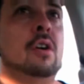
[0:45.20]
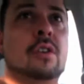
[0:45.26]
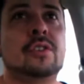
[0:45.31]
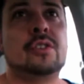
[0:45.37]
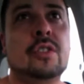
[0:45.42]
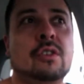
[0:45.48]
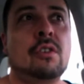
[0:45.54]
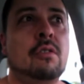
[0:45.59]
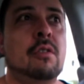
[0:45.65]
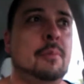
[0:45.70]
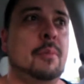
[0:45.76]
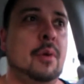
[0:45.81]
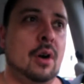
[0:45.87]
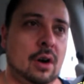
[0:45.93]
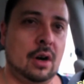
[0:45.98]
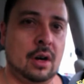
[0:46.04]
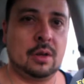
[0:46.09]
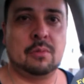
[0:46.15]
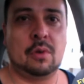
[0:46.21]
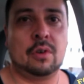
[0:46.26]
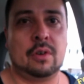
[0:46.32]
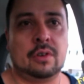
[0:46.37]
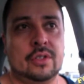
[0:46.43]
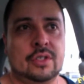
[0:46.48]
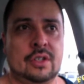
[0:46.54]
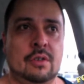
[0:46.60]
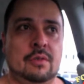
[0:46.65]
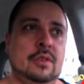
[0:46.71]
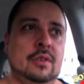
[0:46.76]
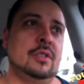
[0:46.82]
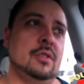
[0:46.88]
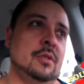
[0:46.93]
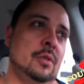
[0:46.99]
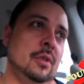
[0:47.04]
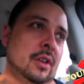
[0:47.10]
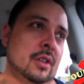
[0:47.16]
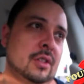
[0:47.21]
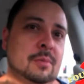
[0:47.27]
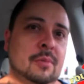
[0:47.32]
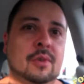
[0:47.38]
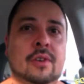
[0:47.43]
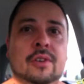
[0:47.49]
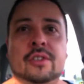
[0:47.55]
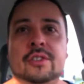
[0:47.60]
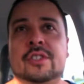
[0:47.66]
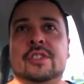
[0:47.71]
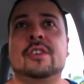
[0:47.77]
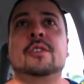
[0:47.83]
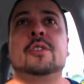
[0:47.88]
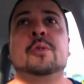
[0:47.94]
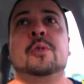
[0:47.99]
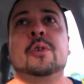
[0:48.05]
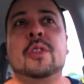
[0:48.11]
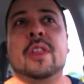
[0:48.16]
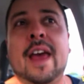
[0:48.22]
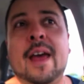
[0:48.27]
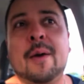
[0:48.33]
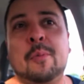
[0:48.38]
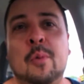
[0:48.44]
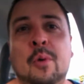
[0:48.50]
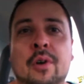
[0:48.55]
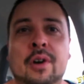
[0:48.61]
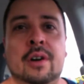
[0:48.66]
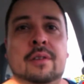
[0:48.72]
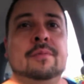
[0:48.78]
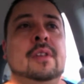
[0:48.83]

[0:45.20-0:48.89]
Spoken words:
you should go and party more. You should go and do this more. You should go do that more.